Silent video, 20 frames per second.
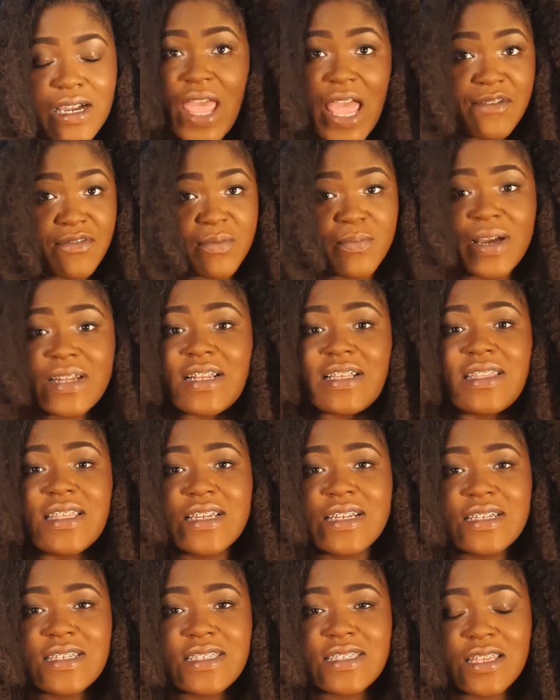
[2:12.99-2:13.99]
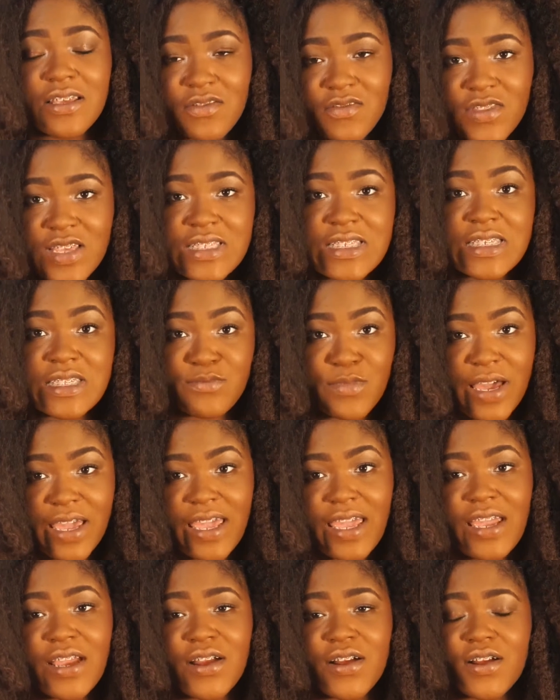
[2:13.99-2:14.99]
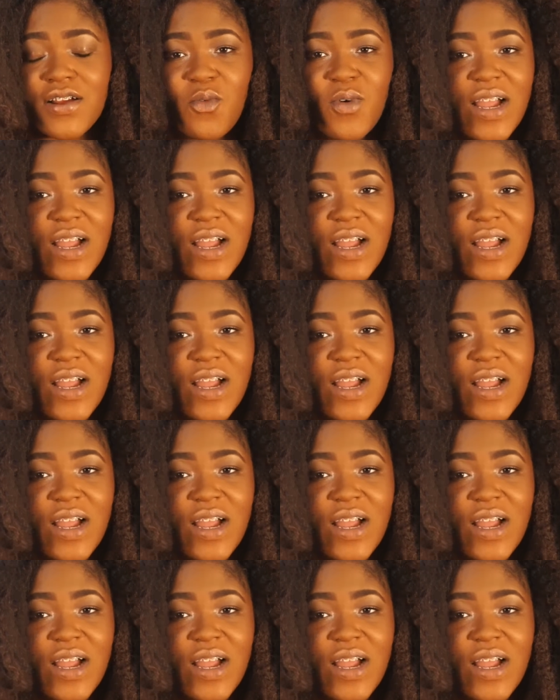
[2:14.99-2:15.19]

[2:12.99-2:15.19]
Everybody thinks this is my hair.